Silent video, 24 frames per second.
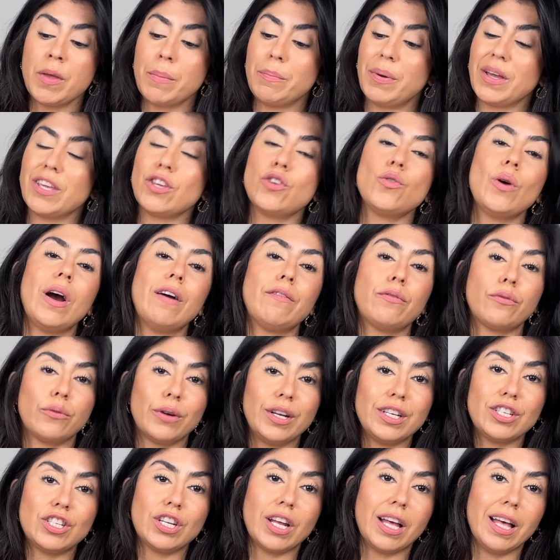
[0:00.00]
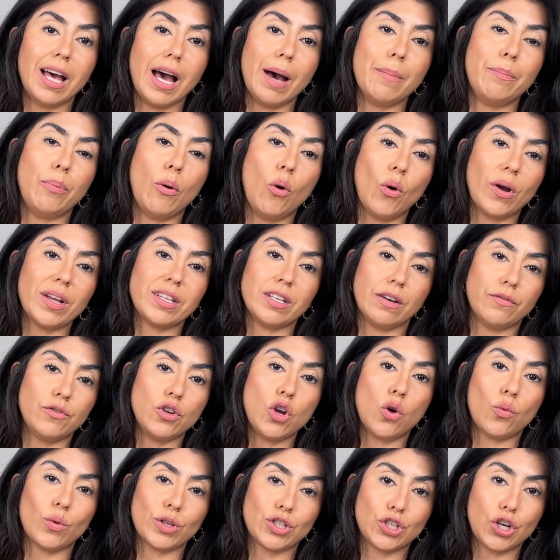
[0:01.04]
but you have reached a, a point of
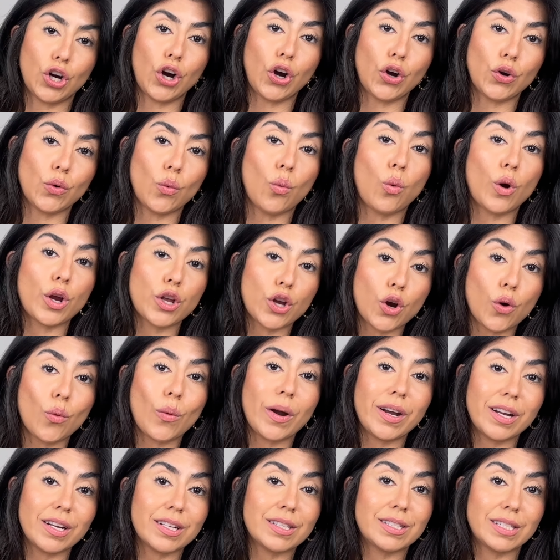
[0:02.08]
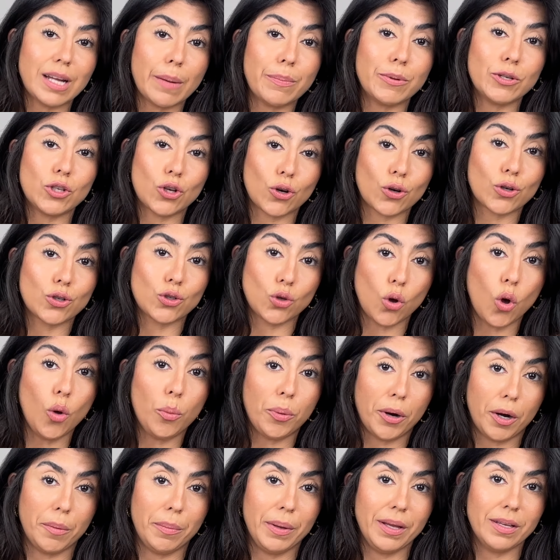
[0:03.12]
no return where you're ready to step into your soul
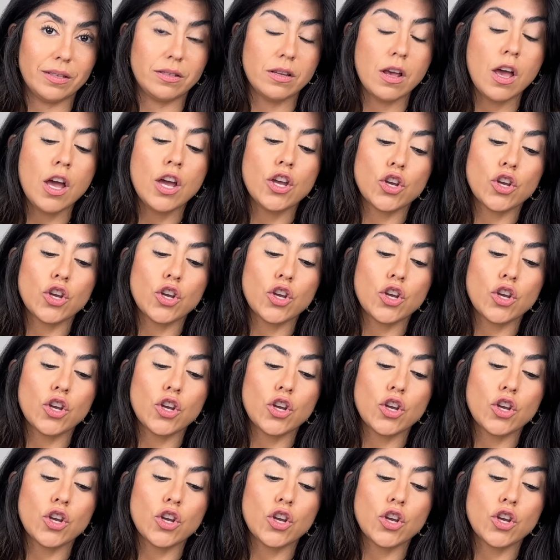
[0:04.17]
purpose.